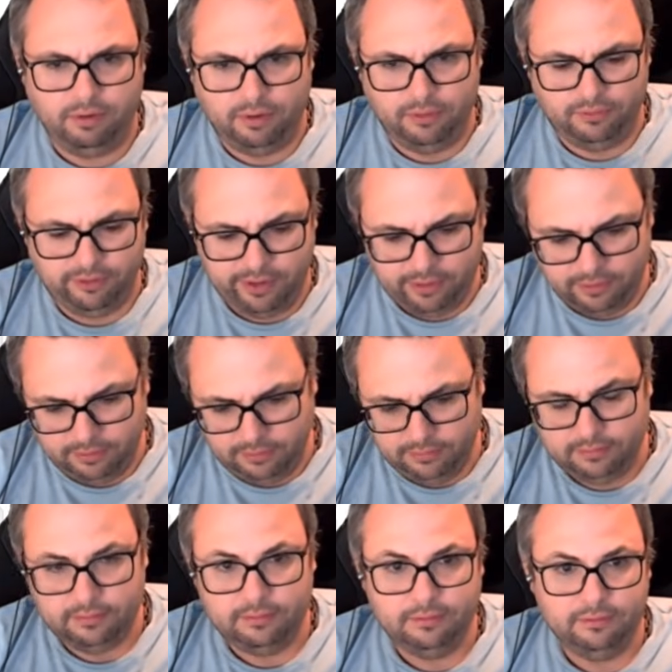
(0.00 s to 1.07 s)
goes here.
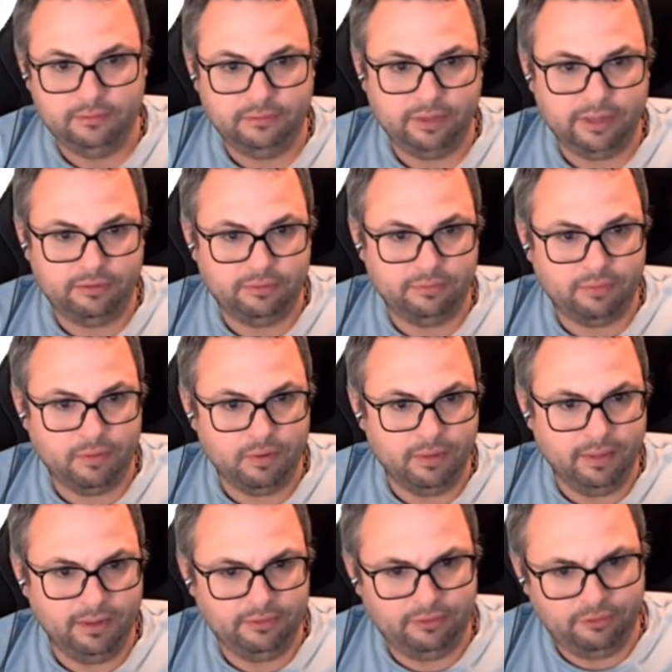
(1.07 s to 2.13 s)
So that's a 4
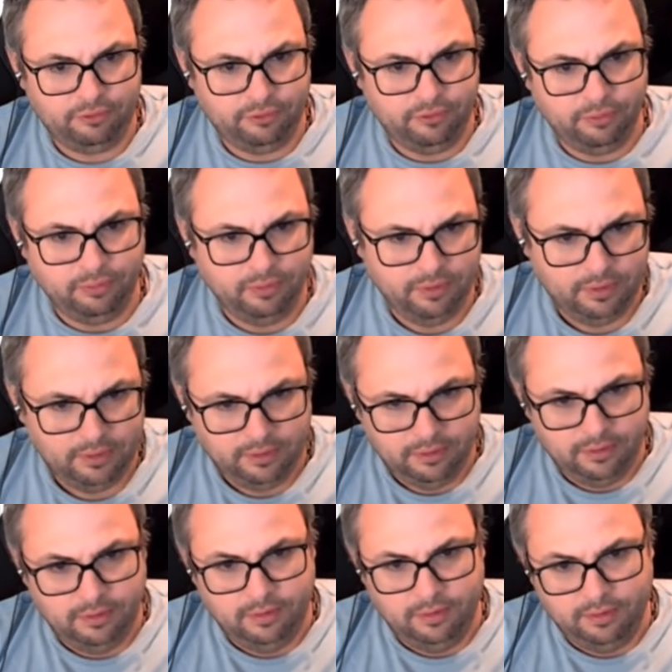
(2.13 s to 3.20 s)
and that's a 2.
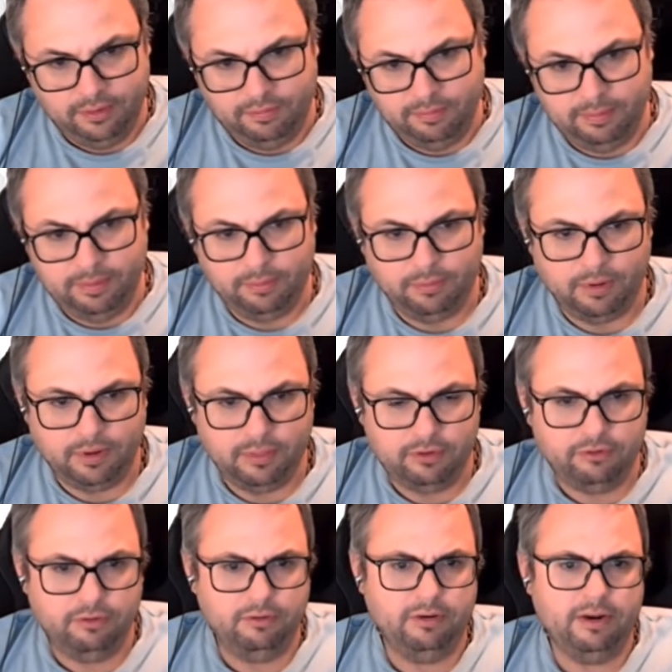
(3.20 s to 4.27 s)
Give me the 1 and the
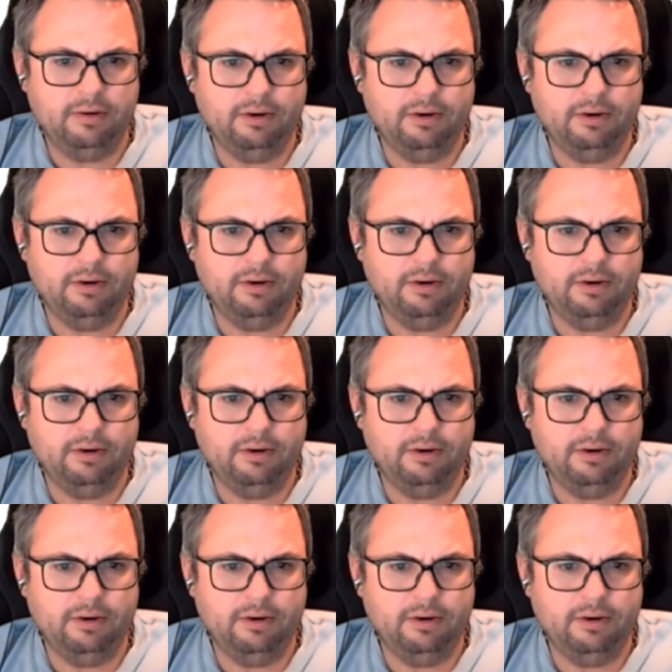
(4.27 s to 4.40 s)
2 down